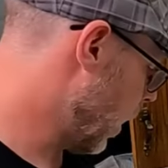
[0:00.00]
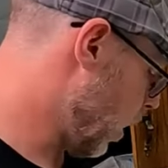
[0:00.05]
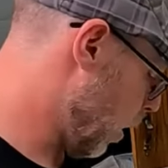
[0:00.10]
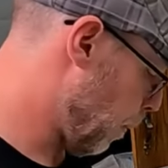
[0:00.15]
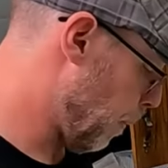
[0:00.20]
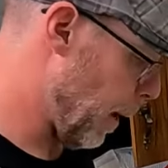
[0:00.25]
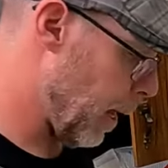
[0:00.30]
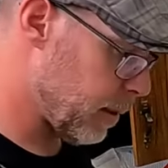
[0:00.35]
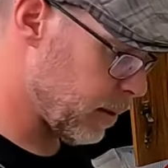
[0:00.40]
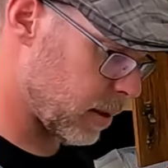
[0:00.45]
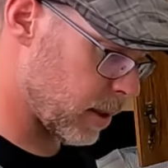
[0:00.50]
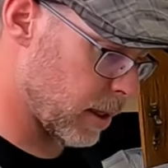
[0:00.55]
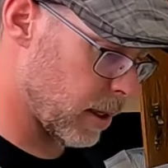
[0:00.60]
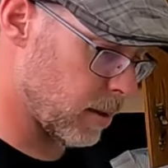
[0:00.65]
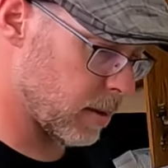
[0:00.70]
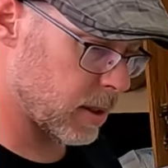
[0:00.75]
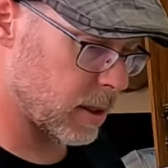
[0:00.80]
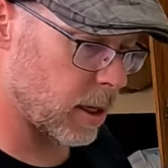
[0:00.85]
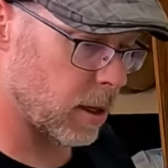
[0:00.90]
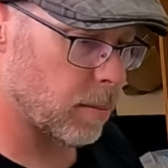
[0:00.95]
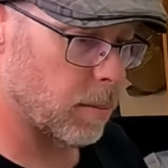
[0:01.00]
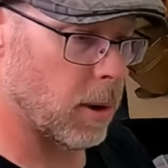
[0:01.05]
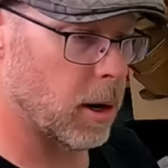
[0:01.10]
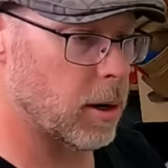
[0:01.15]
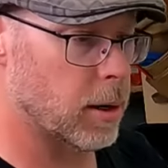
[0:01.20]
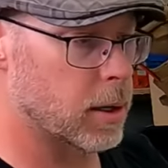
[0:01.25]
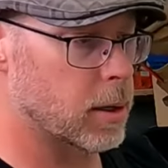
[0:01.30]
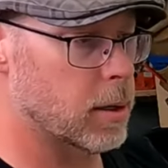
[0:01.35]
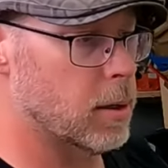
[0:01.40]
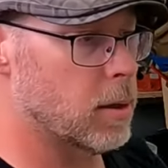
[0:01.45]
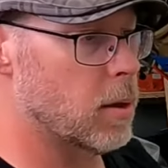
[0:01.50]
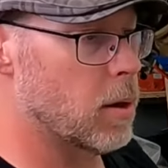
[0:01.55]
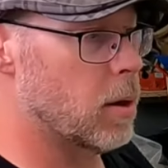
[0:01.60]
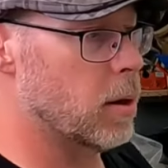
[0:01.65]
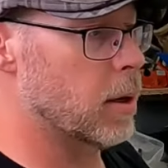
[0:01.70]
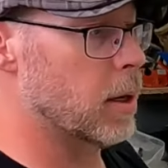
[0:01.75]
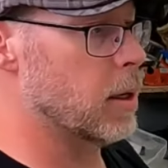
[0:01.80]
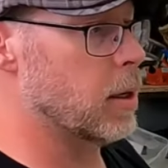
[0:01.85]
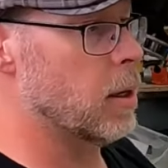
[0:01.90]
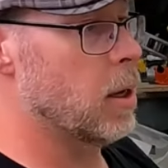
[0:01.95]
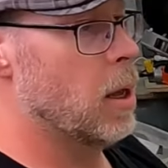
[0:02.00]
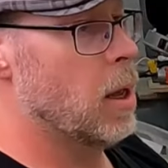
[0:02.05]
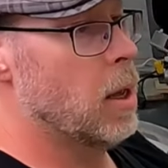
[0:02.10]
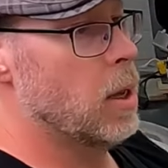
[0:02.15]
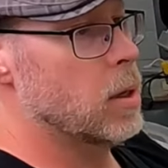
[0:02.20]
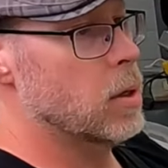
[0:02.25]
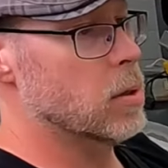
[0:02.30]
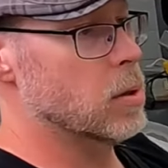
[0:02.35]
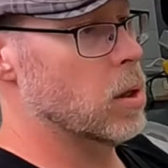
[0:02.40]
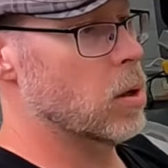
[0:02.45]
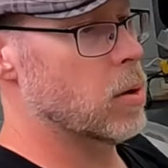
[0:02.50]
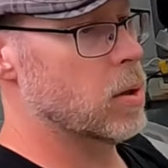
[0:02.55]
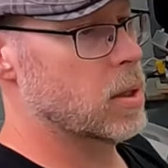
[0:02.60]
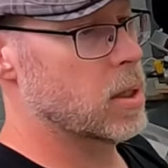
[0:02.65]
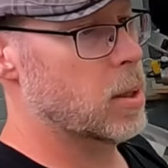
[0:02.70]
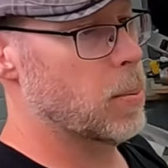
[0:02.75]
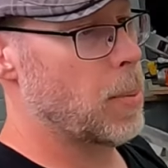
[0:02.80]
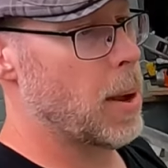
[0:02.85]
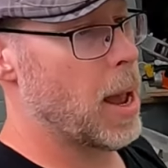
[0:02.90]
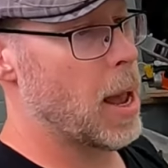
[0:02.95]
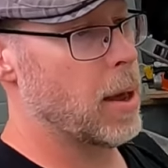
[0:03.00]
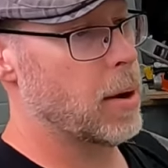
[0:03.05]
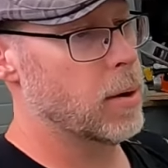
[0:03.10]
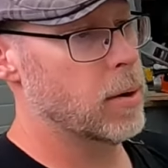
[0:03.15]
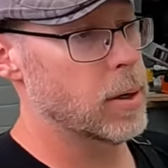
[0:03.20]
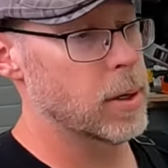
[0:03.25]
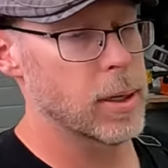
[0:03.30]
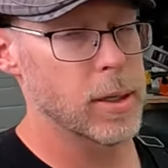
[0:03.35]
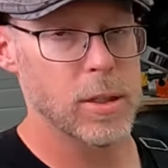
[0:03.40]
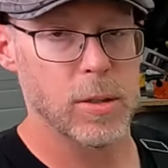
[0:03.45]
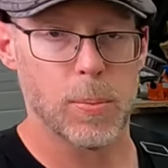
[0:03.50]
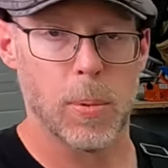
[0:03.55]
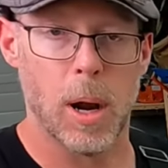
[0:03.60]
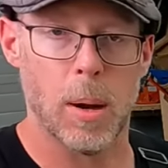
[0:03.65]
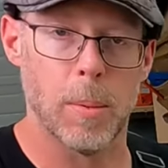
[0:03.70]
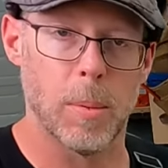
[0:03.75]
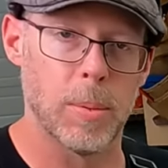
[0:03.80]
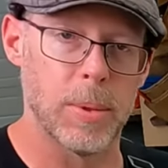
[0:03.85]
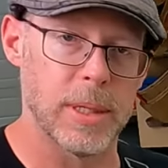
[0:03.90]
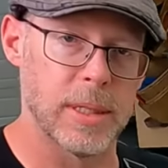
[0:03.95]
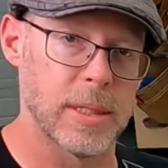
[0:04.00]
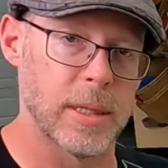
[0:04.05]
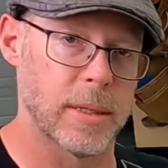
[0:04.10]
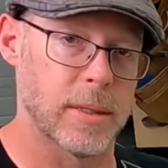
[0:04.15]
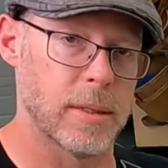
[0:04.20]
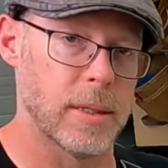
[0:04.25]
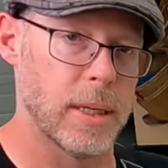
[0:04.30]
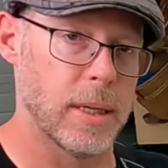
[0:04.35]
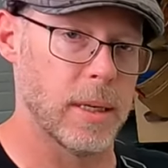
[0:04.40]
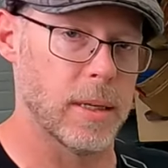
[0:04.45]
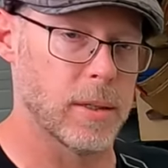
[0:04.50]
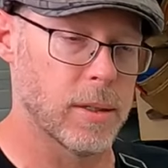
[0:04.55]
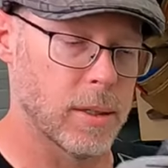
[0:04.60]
Get your pencil out, start marking along, and you'll notice the pattern, and it's probably 16